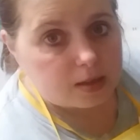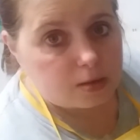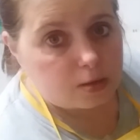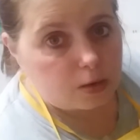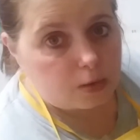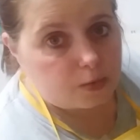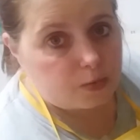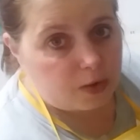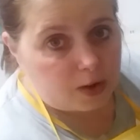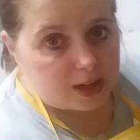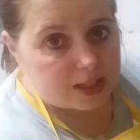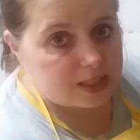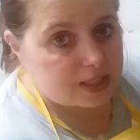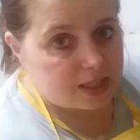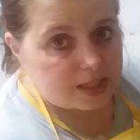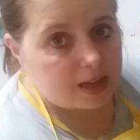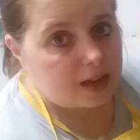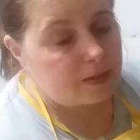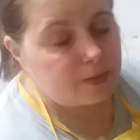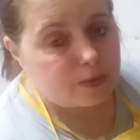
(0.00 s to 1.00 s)
You'll find
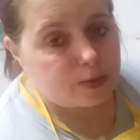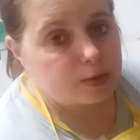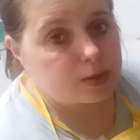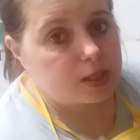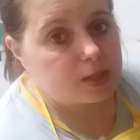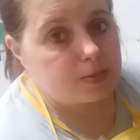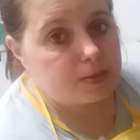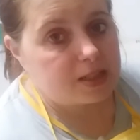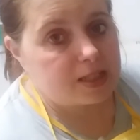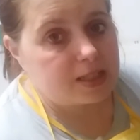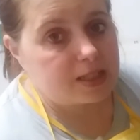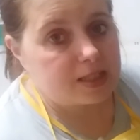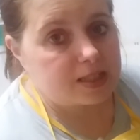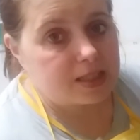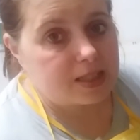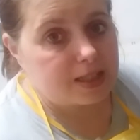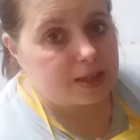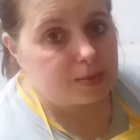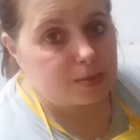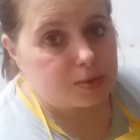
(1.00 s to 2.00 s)
in that 40
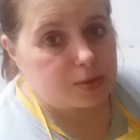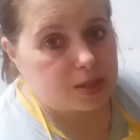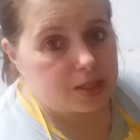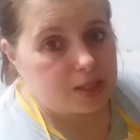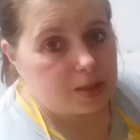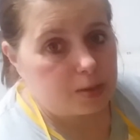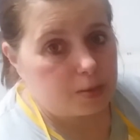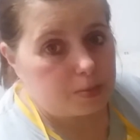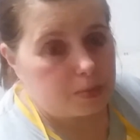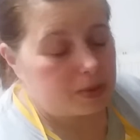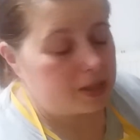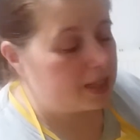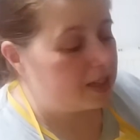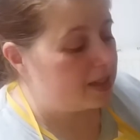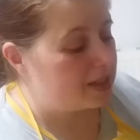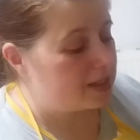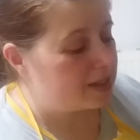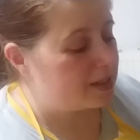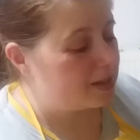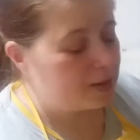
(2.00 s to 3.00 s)
minutes it will still
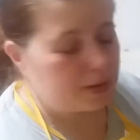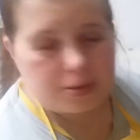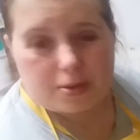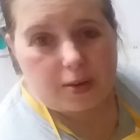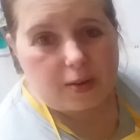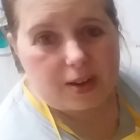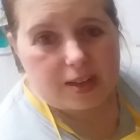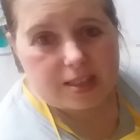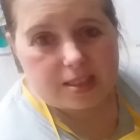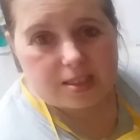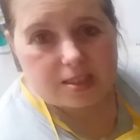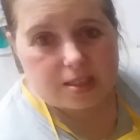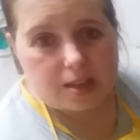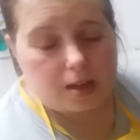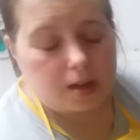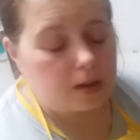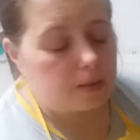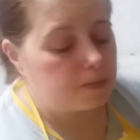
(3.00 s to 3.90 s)
be not nice.